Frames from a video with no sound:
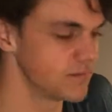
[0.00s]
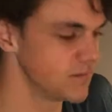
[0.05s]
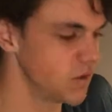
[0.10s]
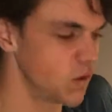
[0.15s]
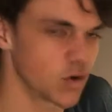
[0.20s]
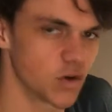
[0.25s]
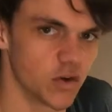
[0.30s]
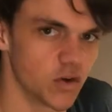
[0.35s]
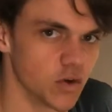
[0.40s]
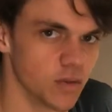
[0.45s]

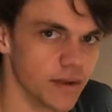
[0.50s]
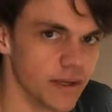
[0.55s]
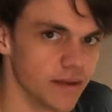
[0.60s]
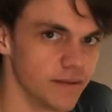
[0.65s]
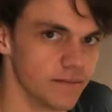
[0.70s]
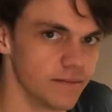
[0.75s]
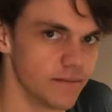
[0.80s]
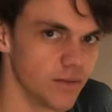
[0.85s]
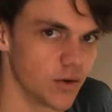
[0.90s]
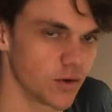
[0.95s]
Not cool,
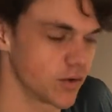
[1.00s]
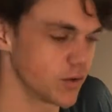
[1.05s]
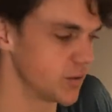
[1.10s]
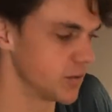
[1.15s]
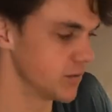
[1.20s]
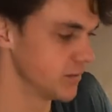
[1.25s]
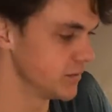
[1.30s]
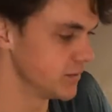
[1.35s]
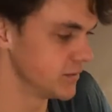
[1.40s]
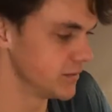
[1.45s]
man. Not
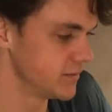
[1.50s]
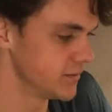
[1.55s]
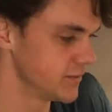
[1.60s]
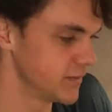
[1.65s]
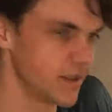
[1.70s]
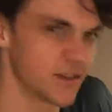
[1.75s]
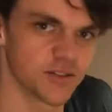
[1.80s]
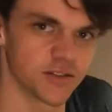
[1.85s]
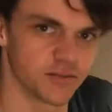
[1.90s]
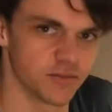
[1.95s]
cool.
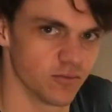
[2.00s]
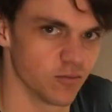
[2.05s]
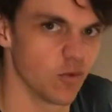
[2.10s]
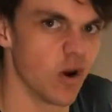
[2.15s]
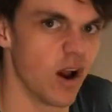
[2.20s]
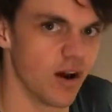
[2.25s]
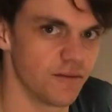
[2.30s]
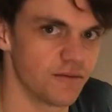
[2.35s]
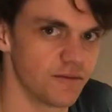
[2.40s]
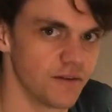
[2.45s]
That's
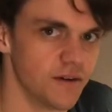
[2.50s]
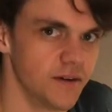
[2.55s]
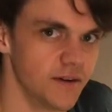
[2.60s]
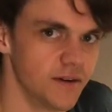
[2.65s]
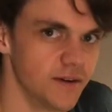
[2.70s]
rough.